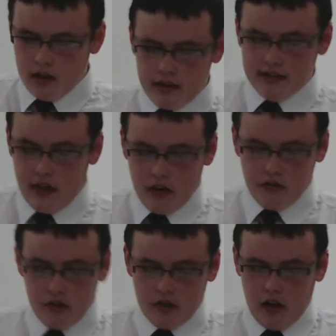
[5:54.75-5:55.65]
And so
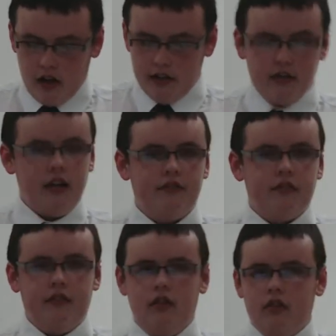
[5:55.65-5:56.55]
I didn't have
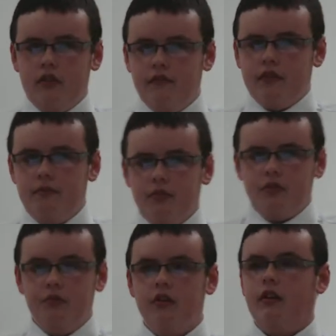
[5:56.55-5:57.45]
to feel
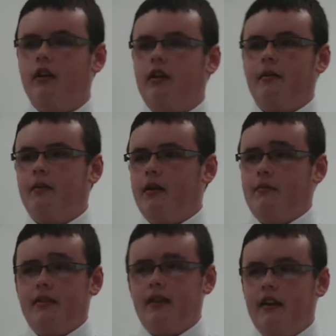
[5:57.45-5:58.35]
uncomfortable about
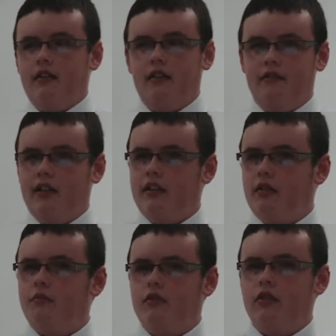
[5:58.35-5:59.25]
maybe saying, "I really
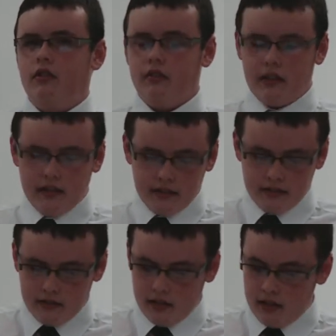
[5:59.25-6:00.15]
don't want to do
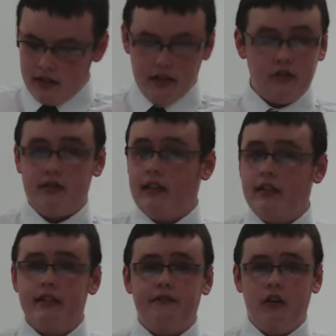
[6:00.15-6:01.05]
this." He just said,
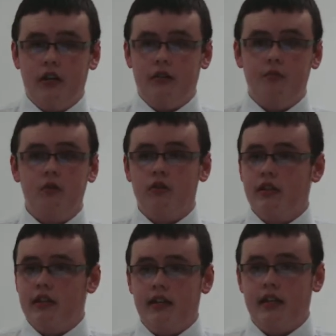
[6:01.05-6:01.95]
"It's fine, we'll look
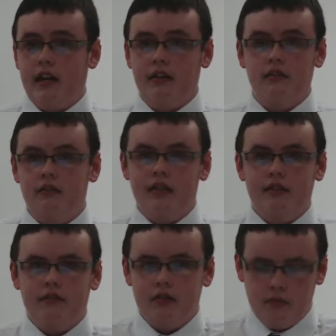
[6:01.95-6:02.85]
at it again
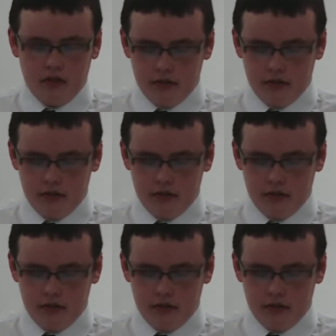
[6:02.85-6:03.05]
in a few